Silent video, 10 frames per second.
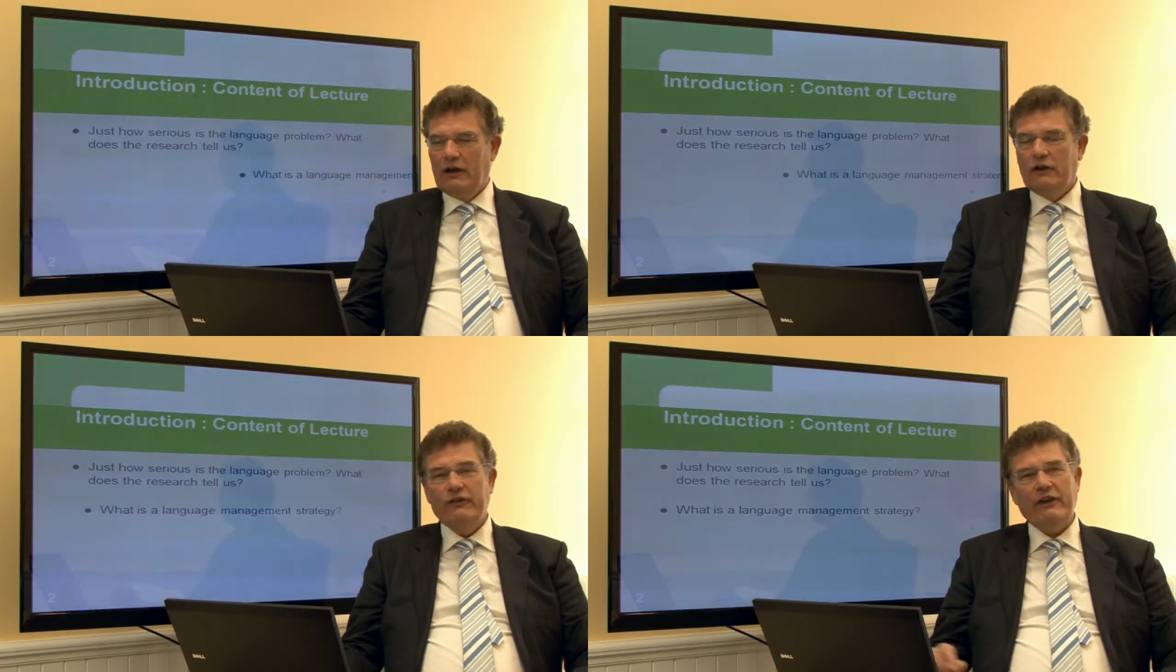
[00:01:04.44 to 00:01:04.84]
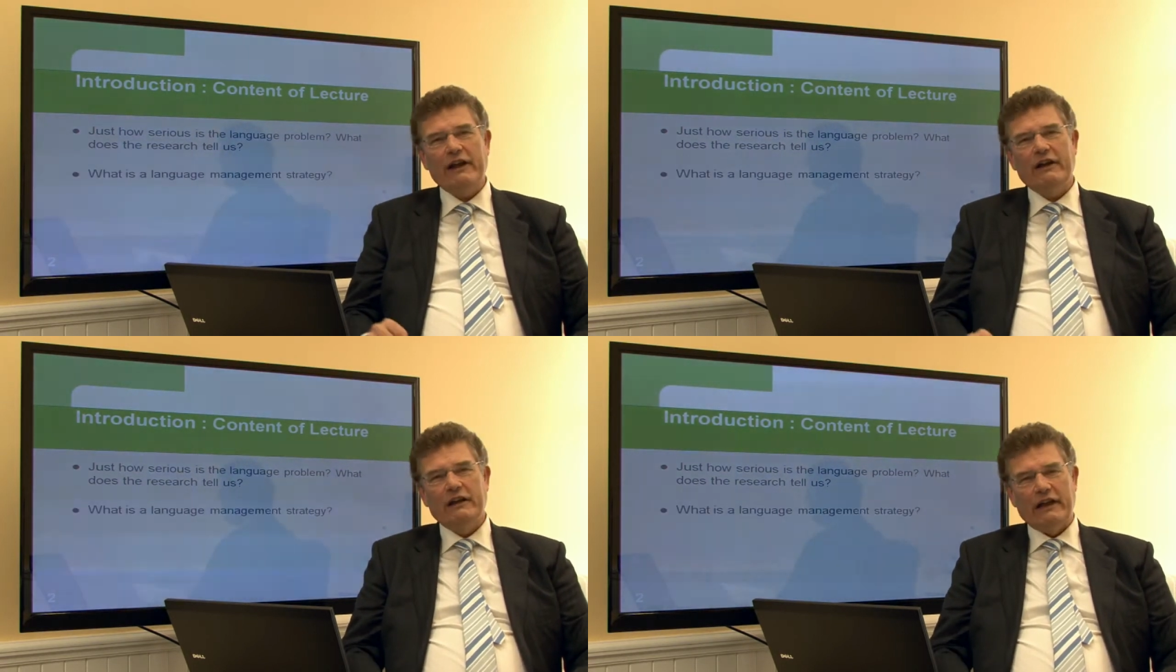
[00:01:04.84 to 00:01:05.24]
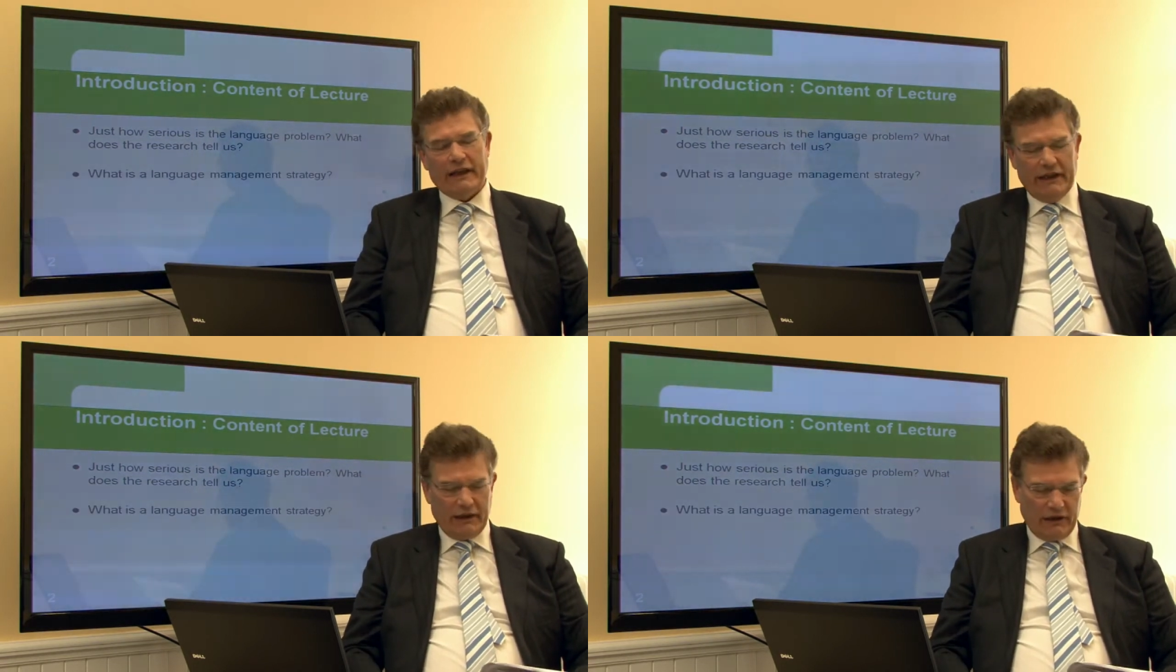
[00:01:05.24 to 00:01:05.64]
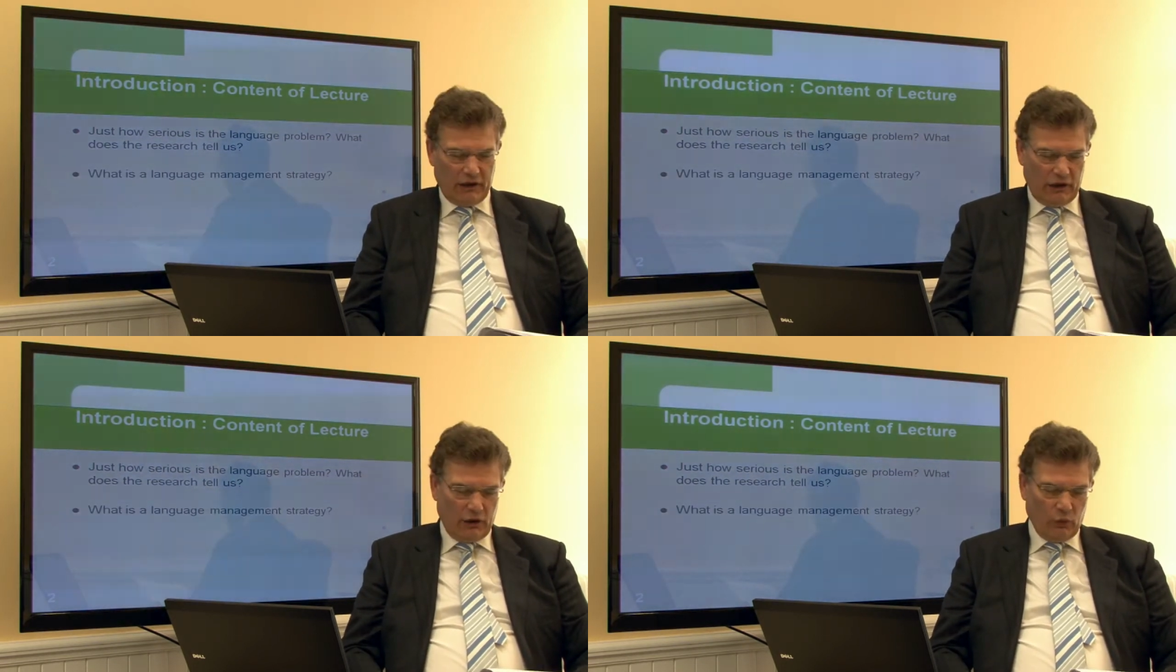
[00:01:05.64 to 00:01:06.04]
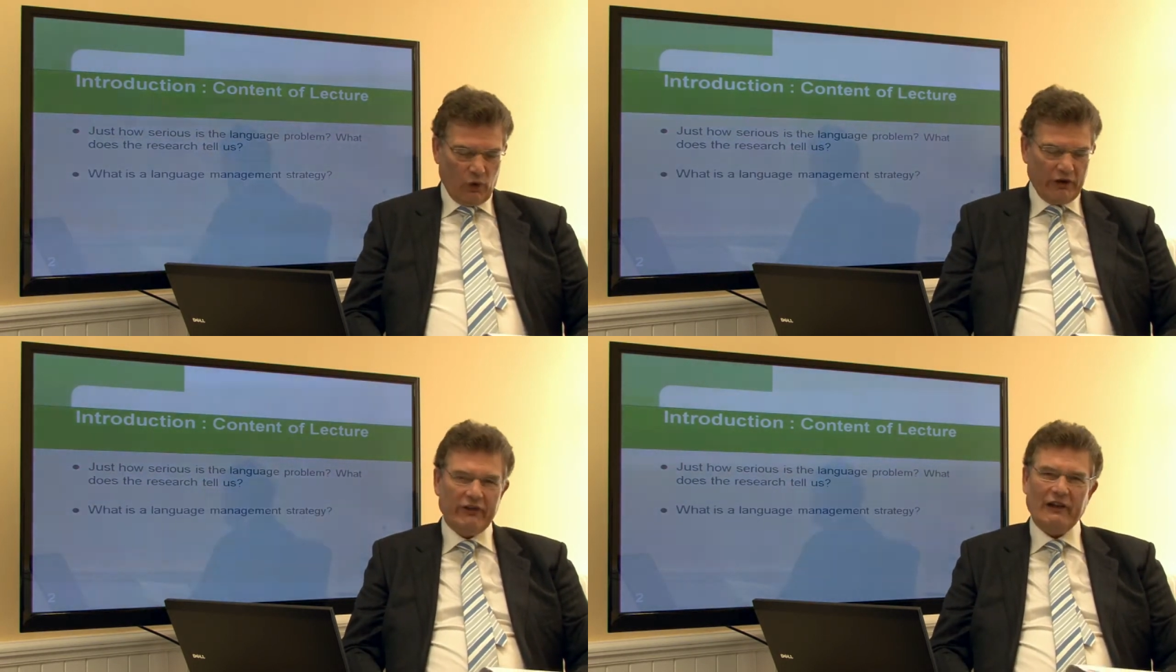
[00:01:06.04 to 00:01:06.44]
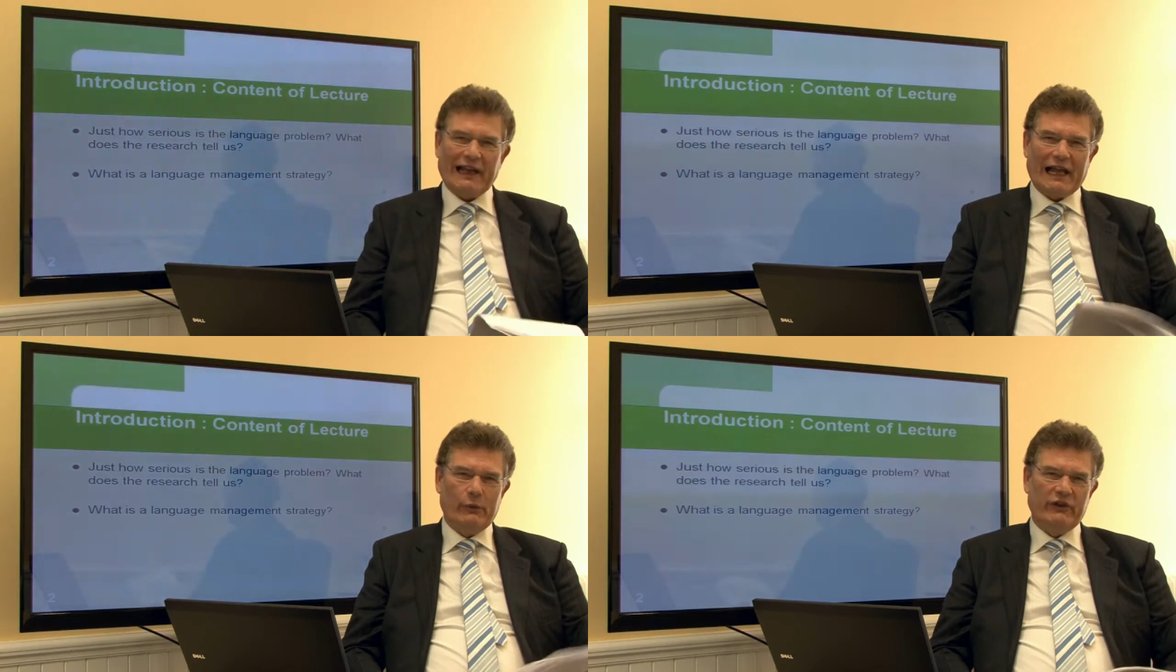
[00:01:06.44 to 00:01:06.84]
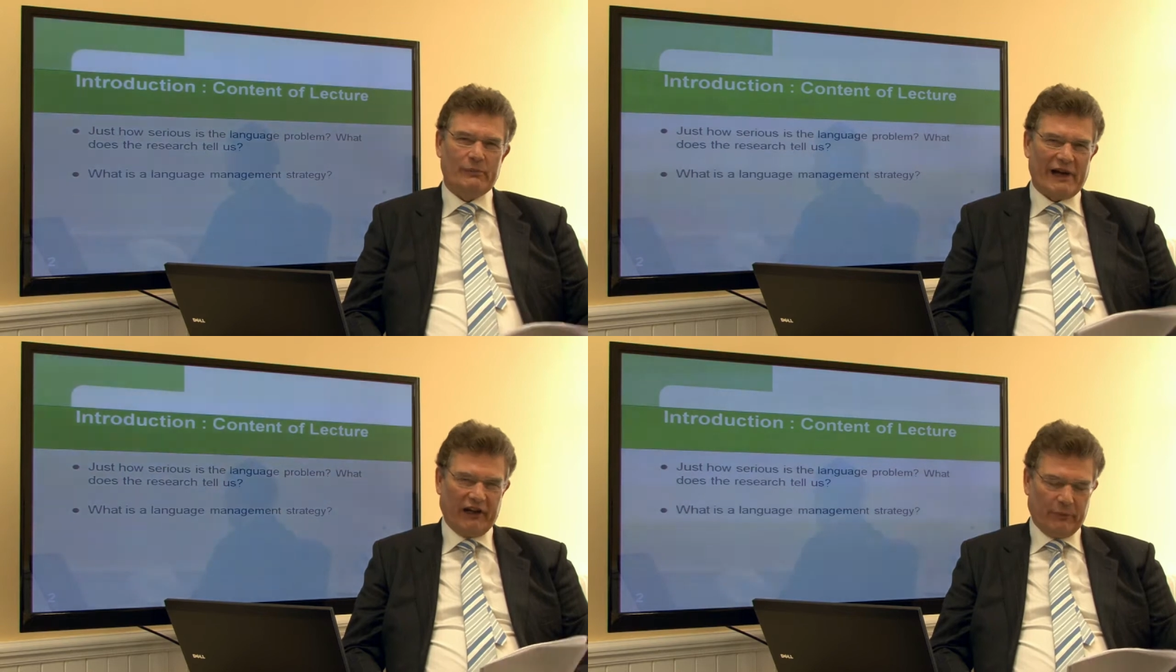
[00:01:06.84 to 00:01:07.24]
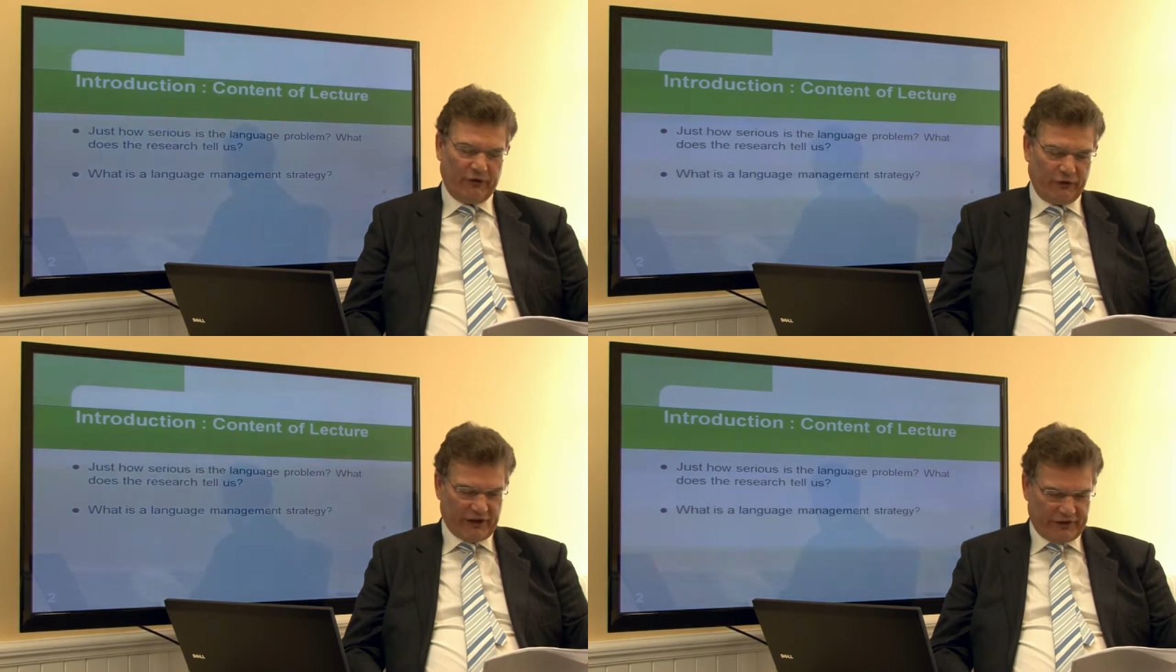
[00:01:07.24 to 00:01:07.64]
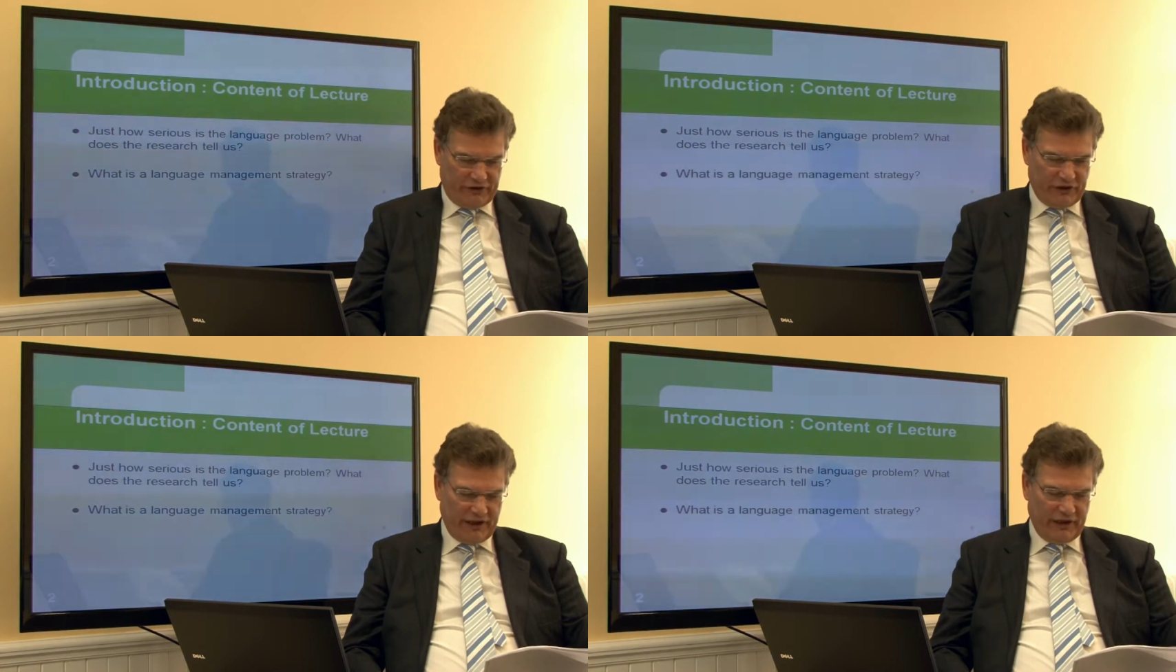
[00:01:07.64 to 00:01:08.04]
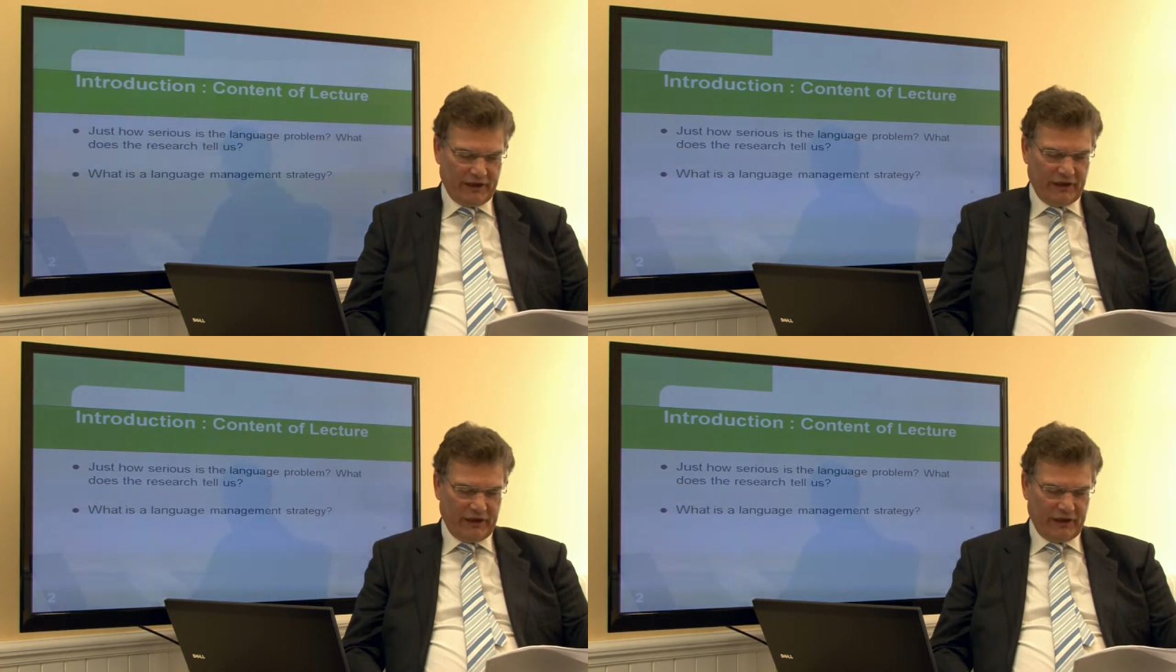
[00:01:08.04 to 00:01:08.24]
Secondly, what is a language management strategy?